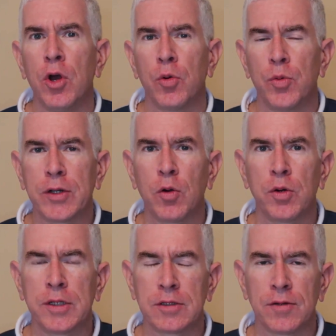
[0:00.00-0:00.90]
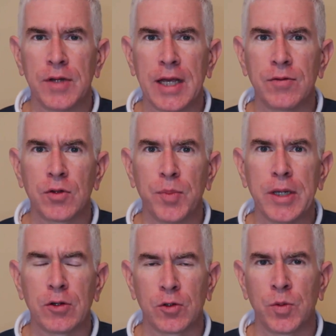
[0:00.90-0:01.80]
recordings of native
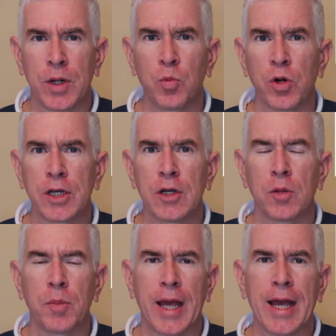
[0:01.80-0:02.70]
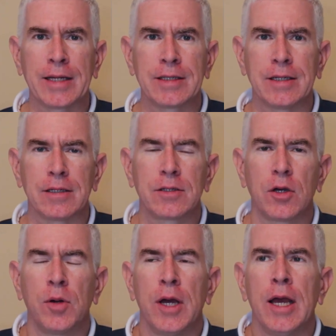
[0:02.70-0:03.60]
speakers when I'm working on my accent. So